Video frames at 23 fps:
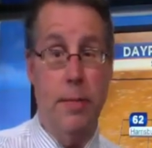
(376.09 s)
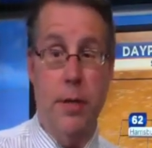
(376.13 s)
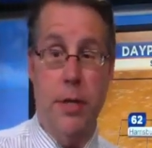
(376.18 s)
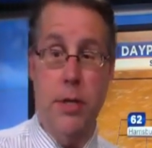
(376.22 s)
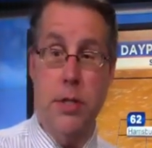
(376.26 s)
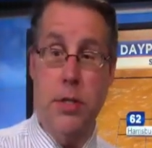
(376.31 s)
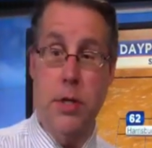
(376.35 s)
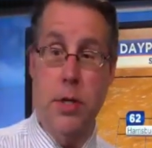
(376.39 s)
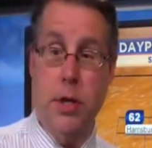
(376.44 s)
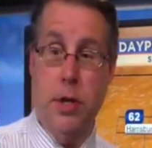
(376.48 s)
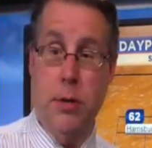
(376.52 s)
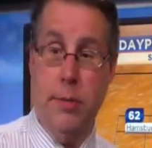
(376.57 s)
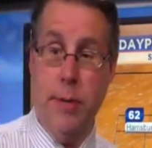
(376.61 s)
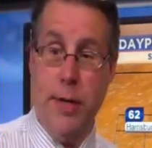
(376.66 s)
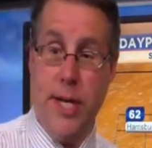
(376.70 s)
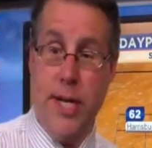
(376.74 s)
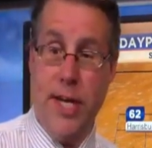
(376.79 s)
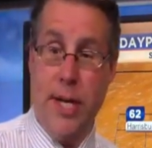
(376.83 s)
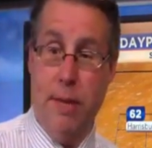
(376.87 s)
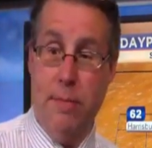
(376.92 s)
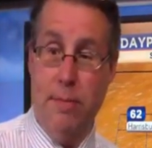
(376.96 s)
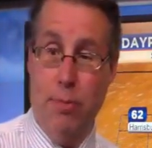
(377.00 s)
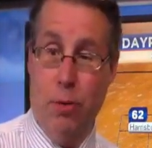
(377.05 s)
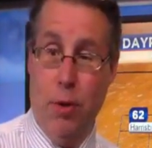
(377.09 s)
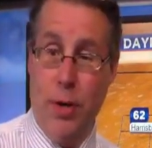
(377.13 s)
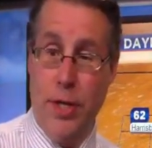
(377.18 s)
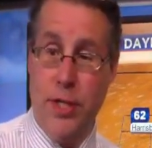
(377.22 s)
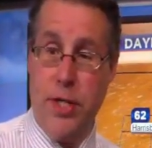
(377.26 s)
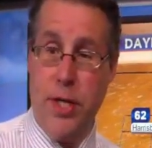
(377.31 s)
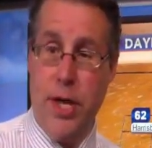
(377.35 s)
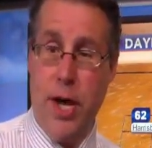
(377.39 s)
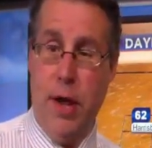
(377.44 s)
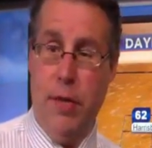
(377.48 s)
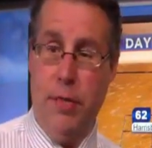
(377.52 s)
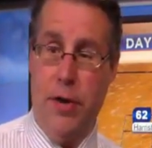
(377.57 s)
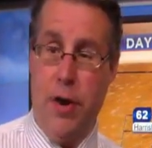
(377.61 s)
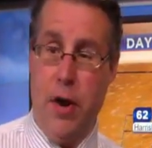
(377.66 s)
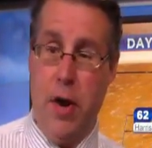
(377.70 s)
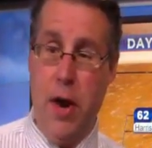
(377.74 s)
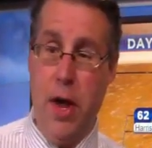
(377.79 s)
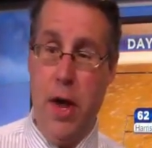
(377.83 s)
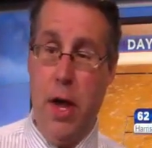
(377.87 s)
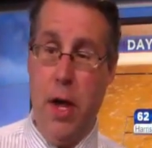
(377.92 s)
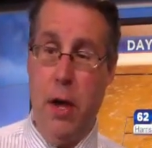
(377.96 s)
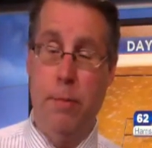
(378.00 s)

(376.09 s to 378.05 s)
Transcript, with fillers: but it's still going to be kind of brisk out there.